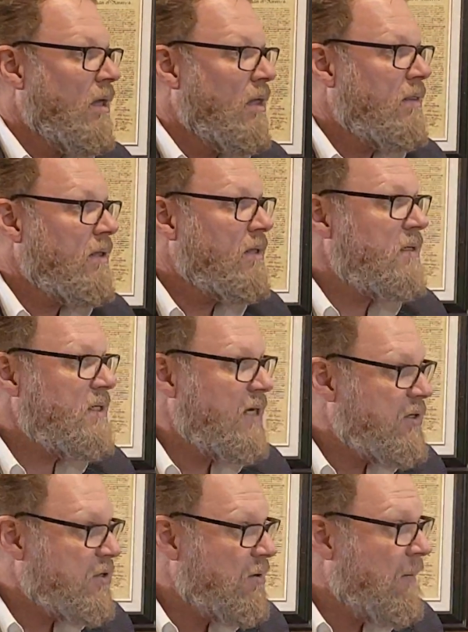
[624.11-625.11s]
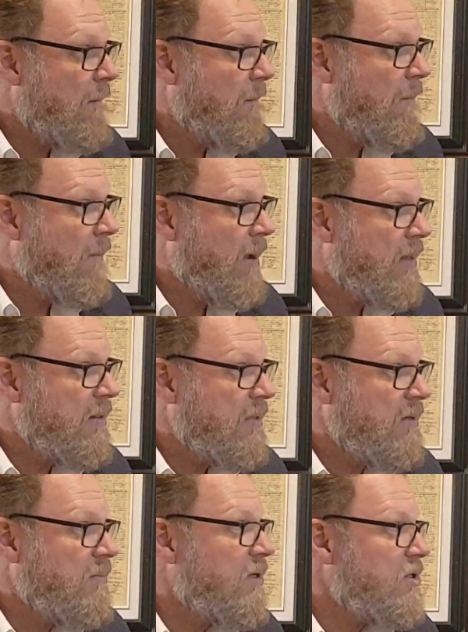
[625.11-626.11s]
then the teacher and the
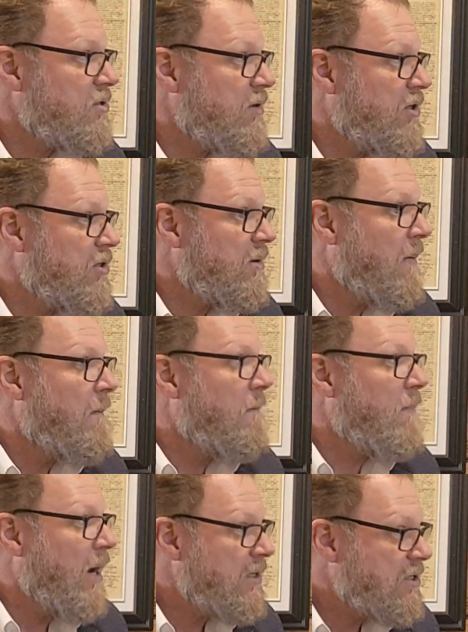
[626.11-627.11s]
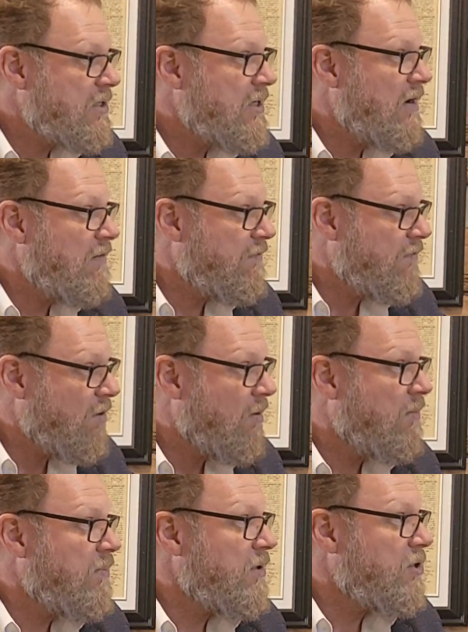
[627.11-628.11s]
administration must
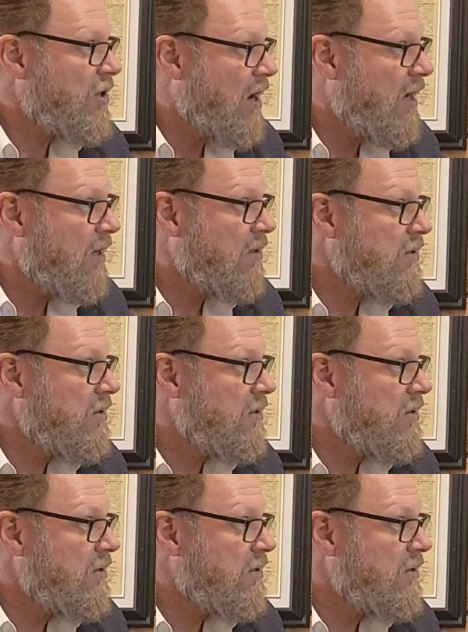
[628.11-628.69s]
affirm the child.